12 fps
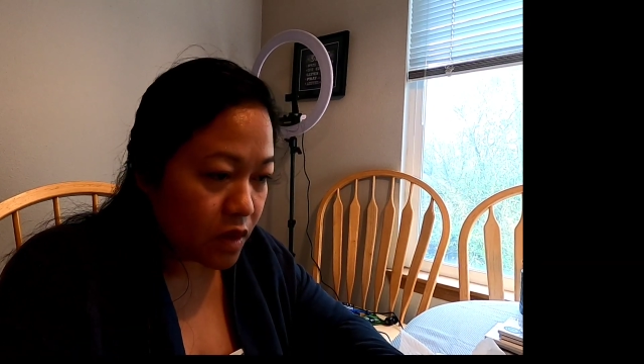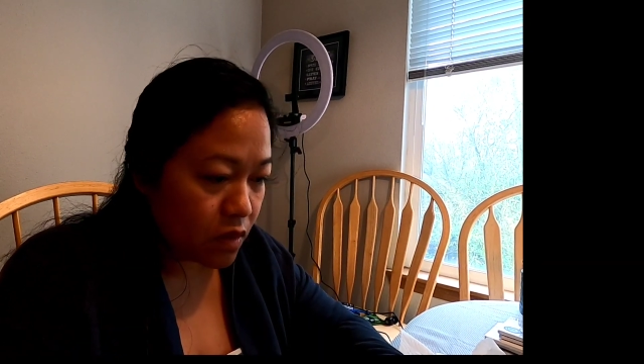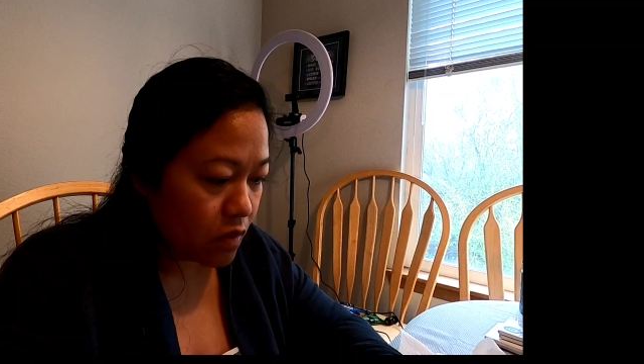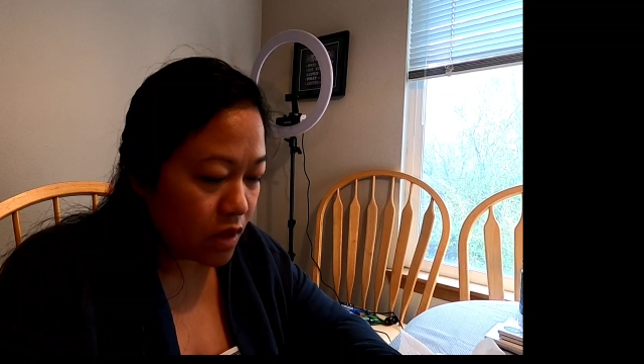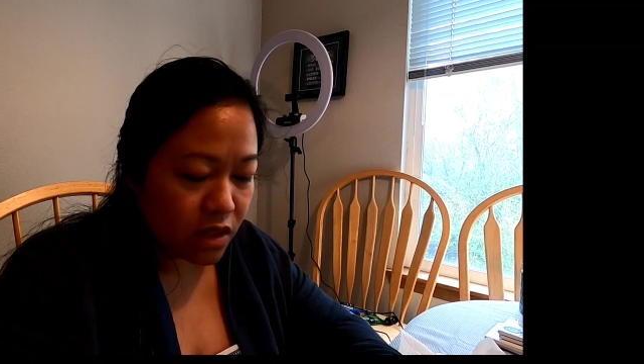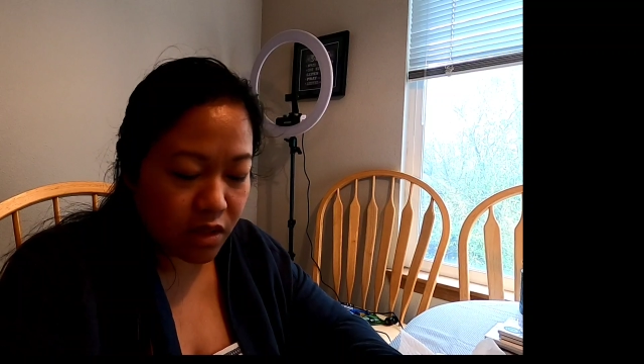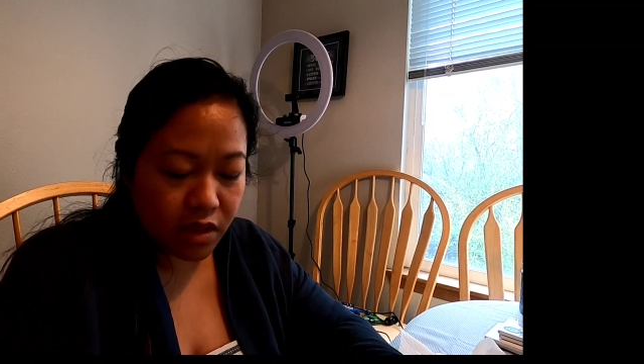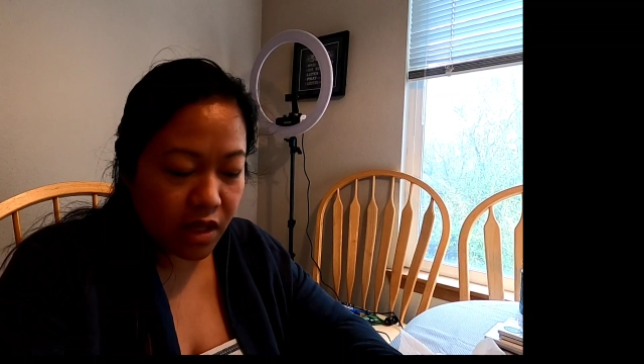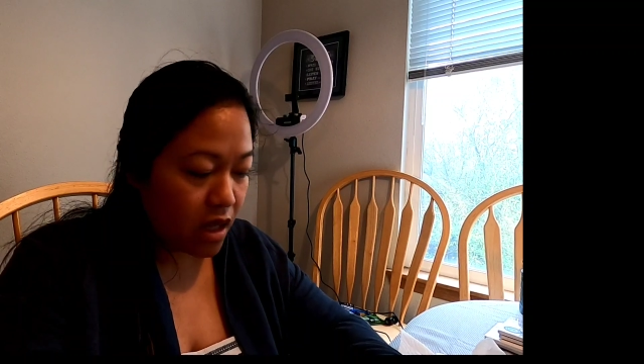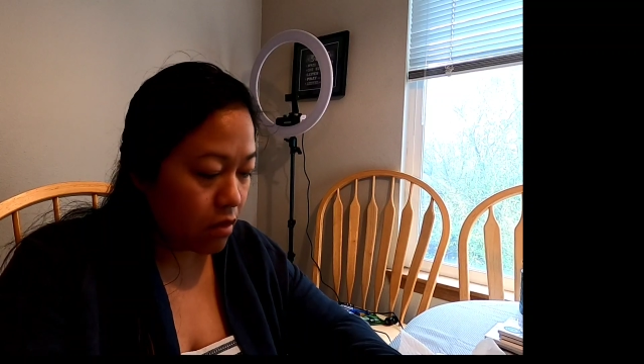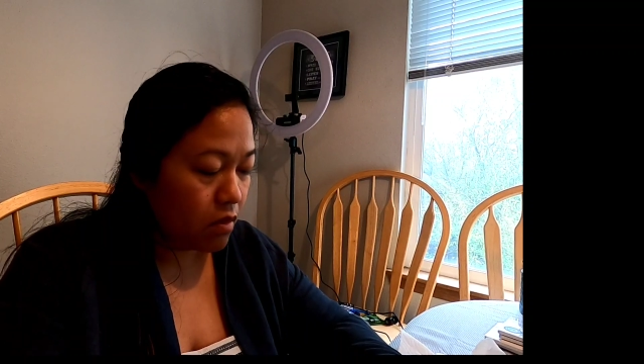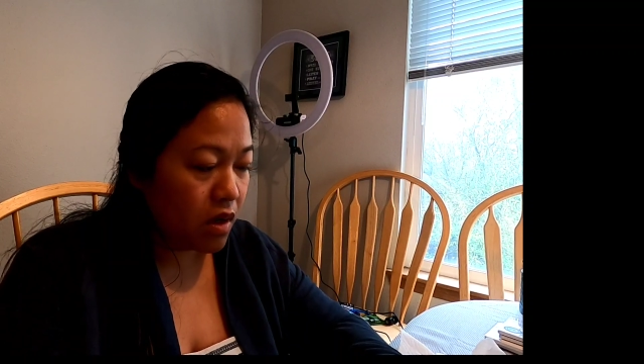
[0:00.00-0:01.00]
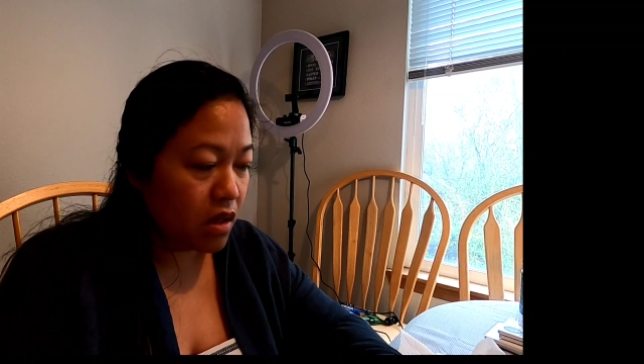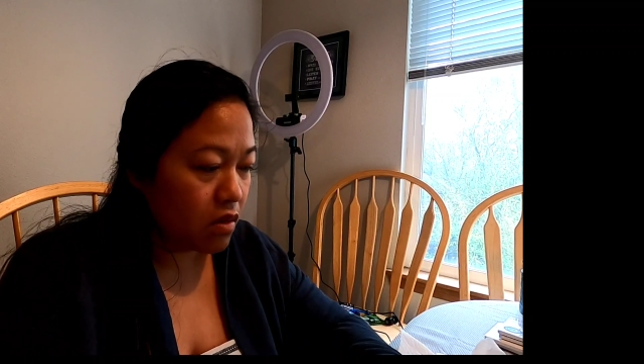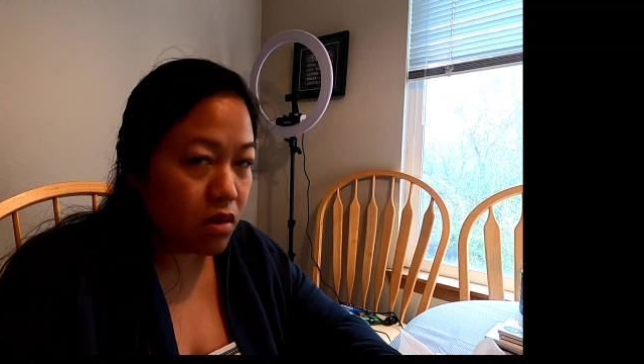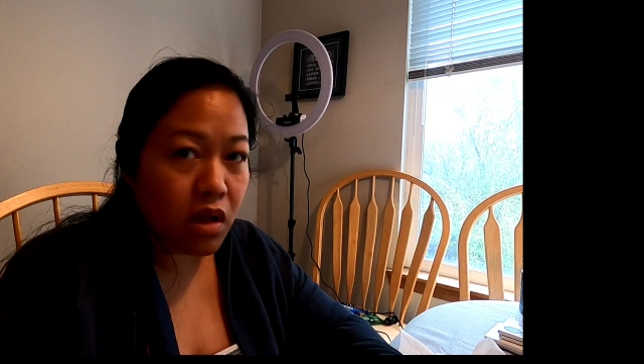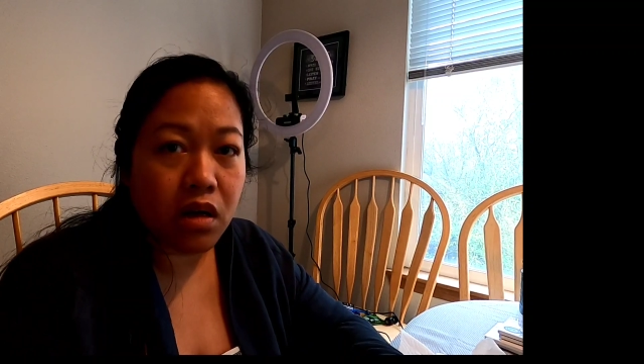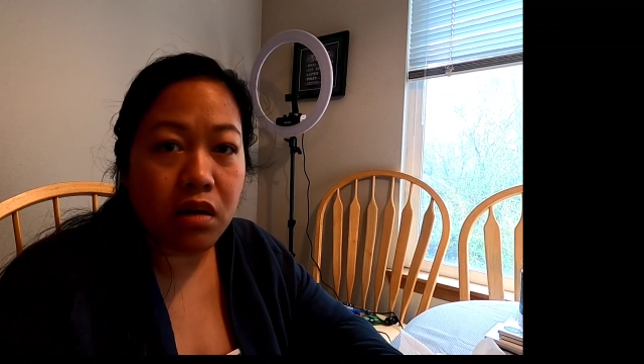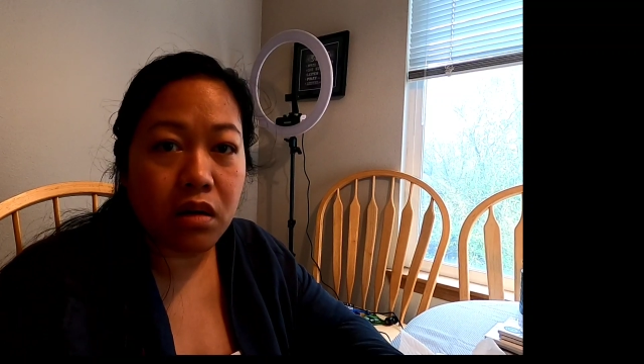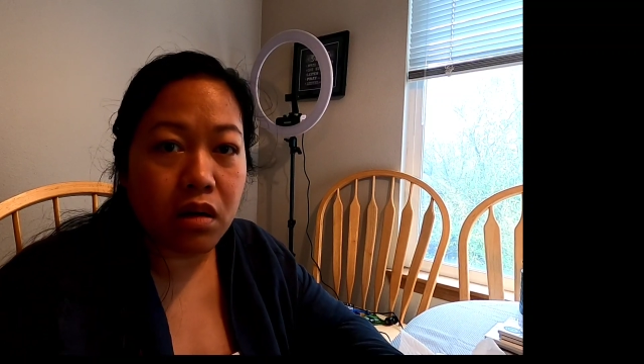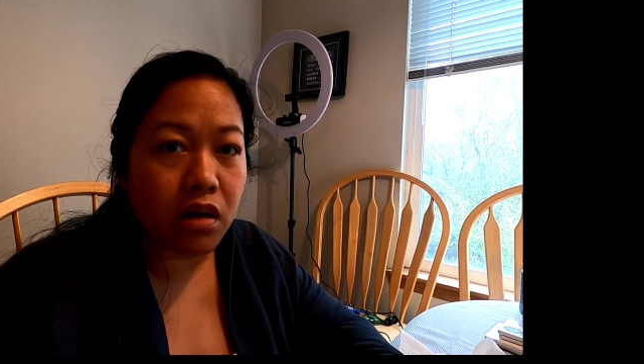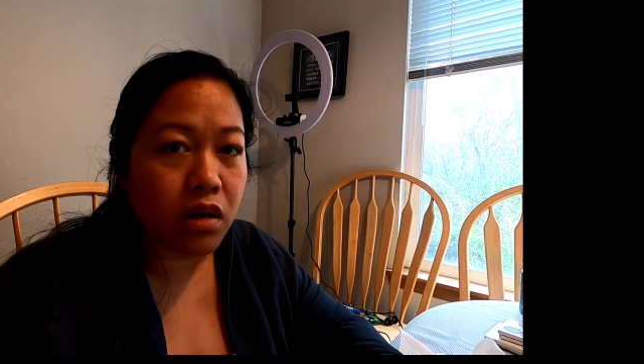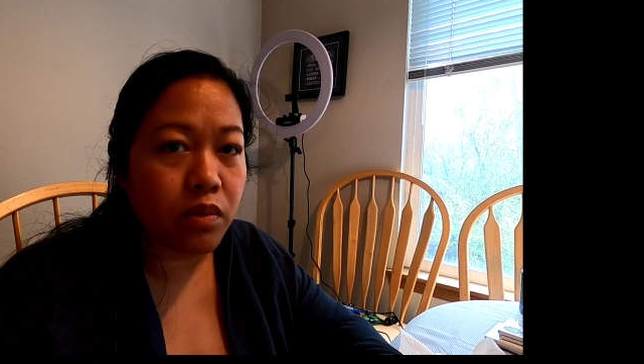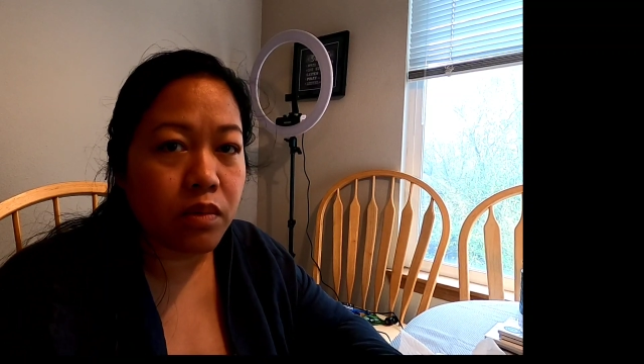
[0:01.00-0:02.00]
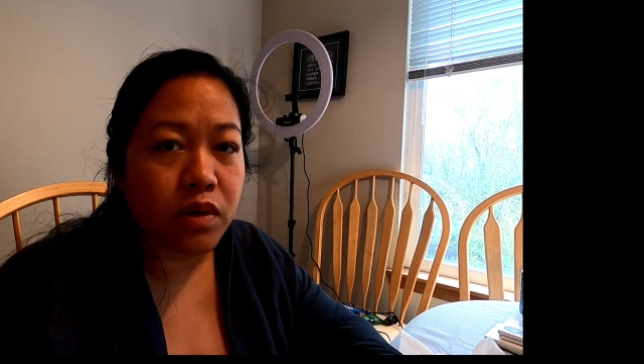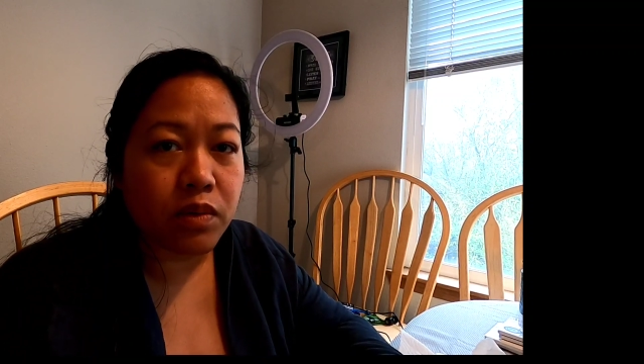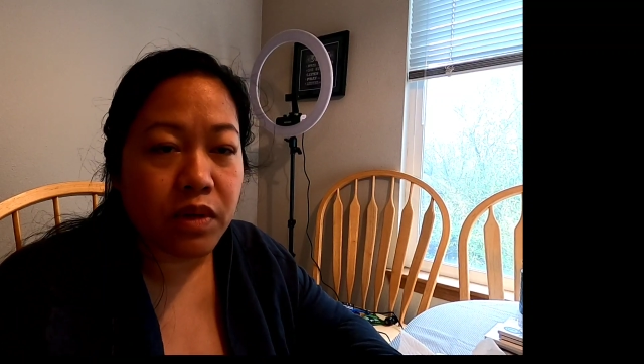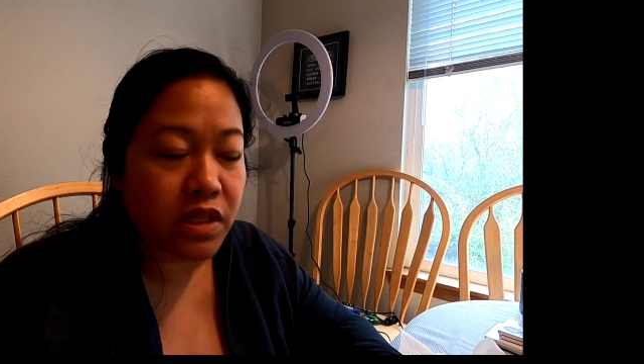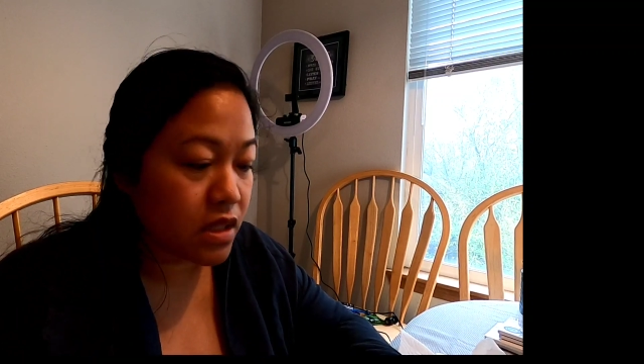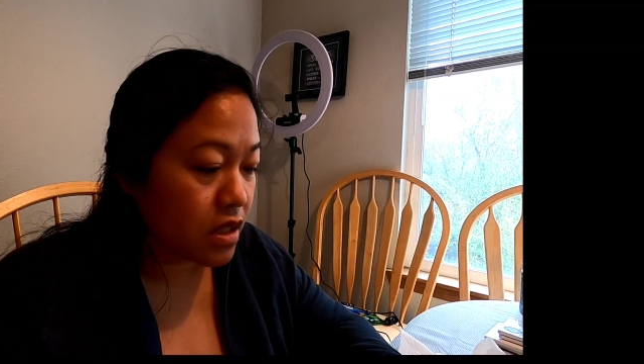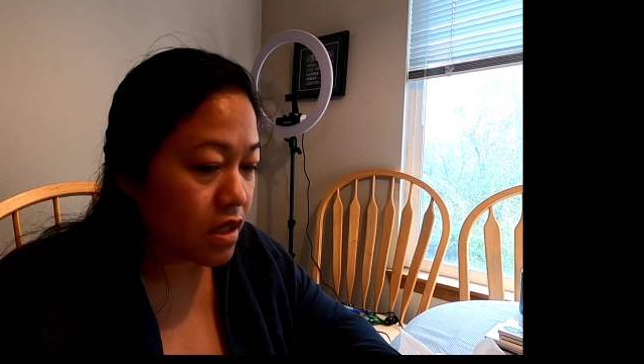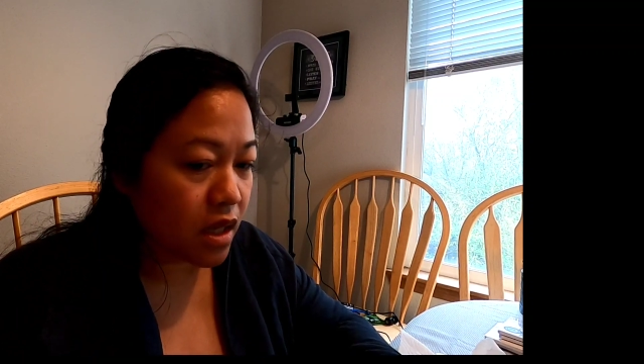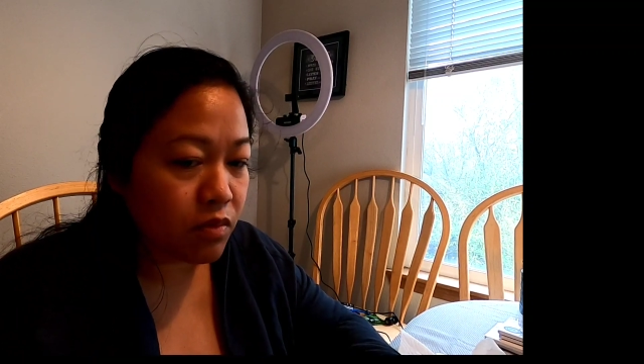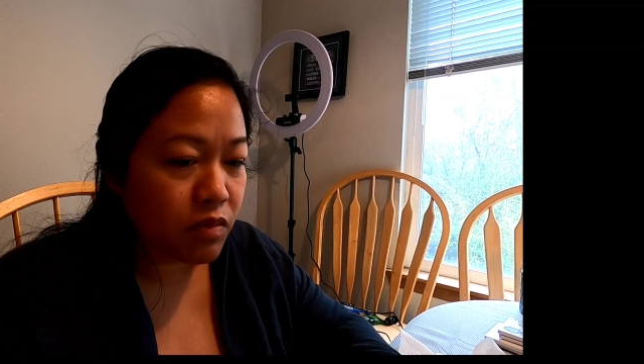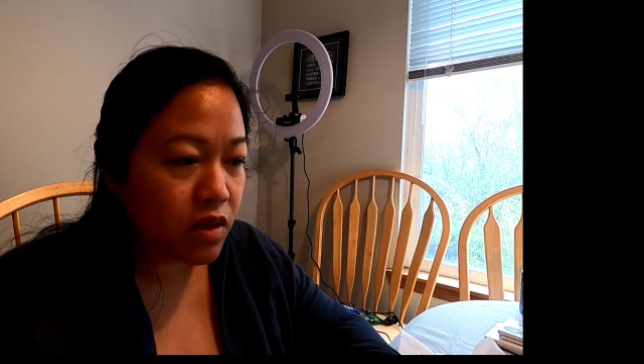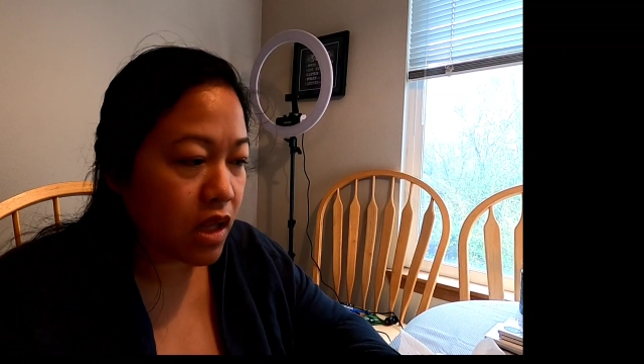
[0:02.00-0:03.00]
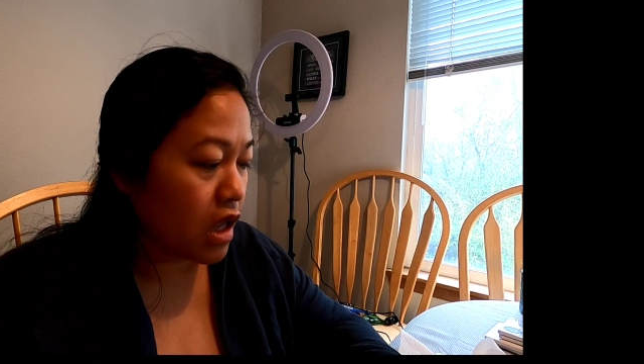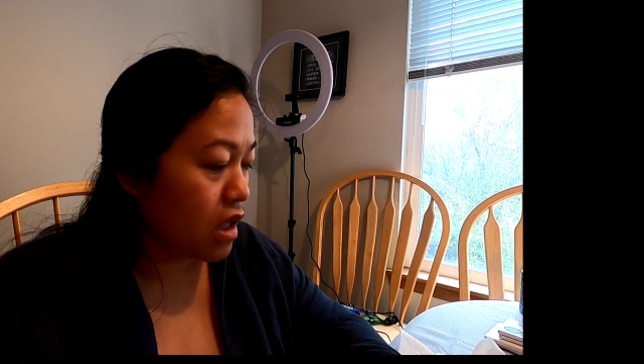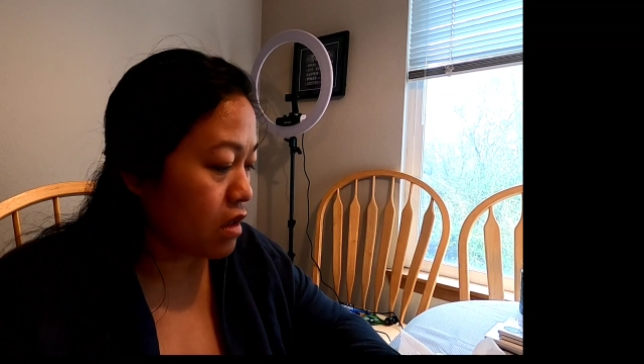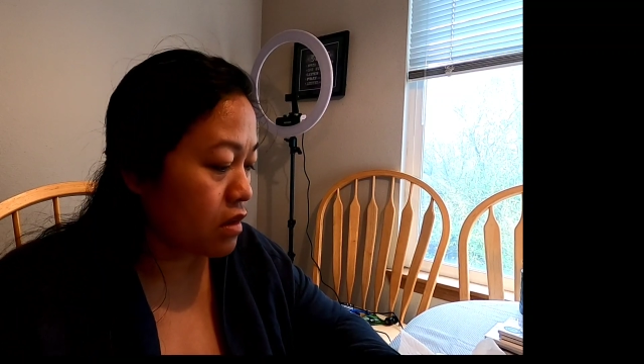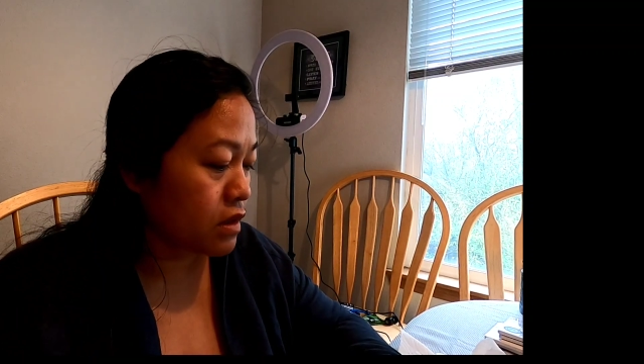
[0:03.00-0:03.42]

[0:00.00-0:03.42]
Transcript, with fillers: And what time? I don't, uh, what's the time today?